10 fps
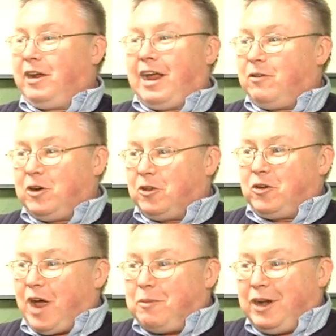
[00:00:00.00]
have another
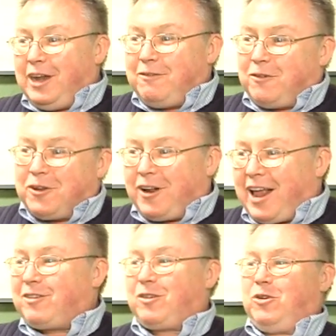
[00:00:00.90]
nominee for the
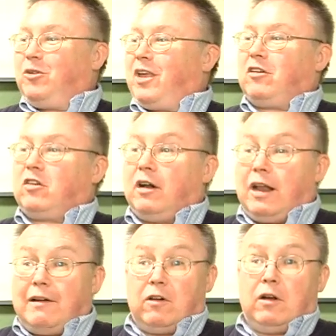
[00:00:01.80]
class of
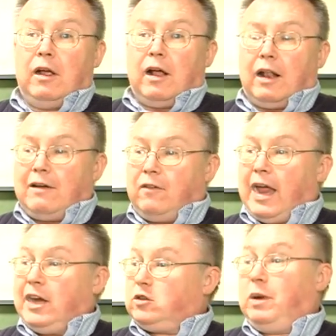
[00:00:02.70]
2011,
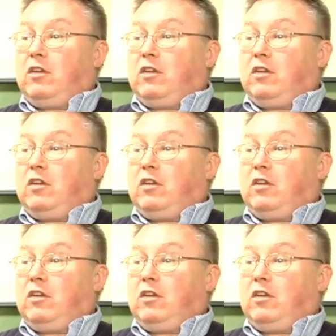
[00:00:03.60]
H.B.